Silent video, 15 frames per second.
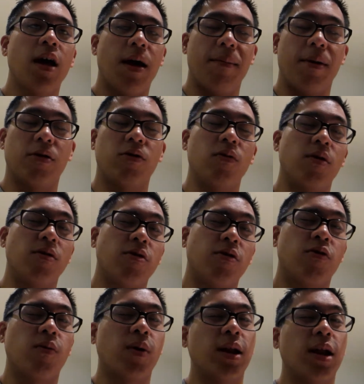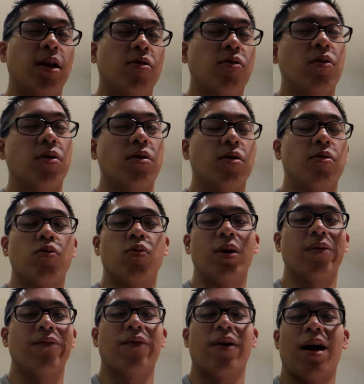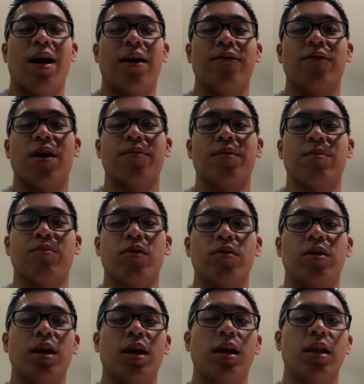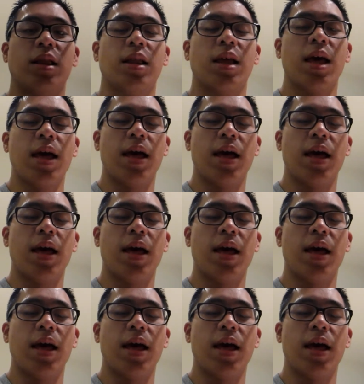about 220 to 225 grams of protein.